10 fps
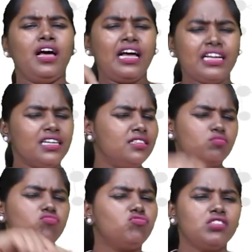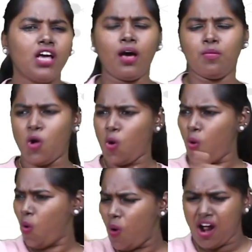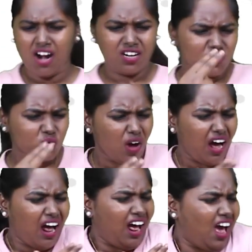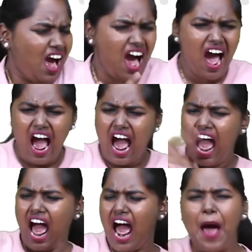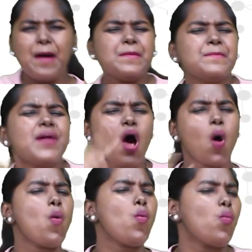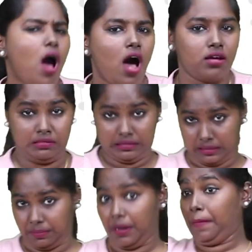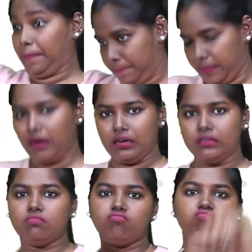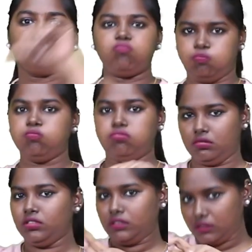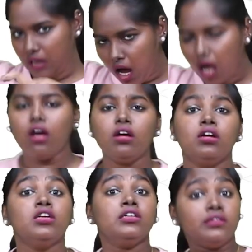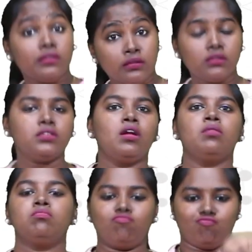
This time, they wondered why we all crave chocolates so much. They also talk with Dr. Nandini Chatterjee Singh, a